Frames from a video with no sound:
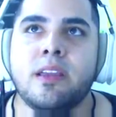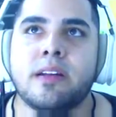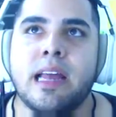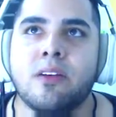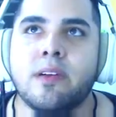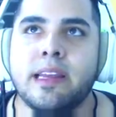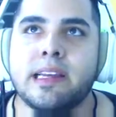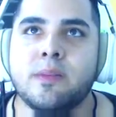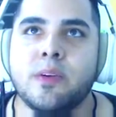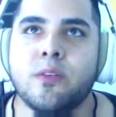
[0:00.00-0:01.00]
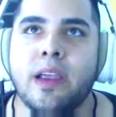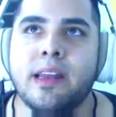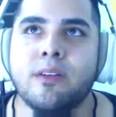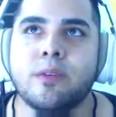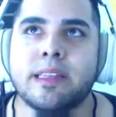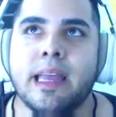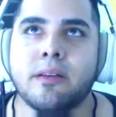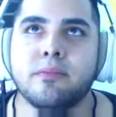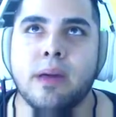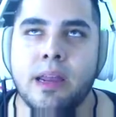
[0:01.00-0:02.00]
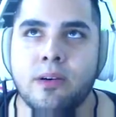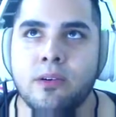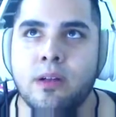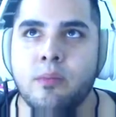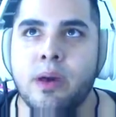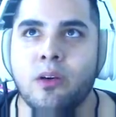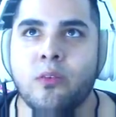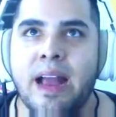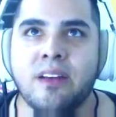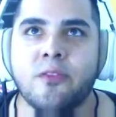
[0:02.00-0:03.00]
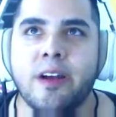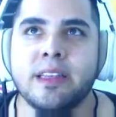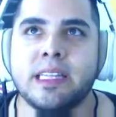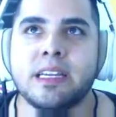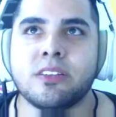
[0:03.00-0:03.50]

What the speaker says: you're not really gonna be raiding with like a metal raft or anything,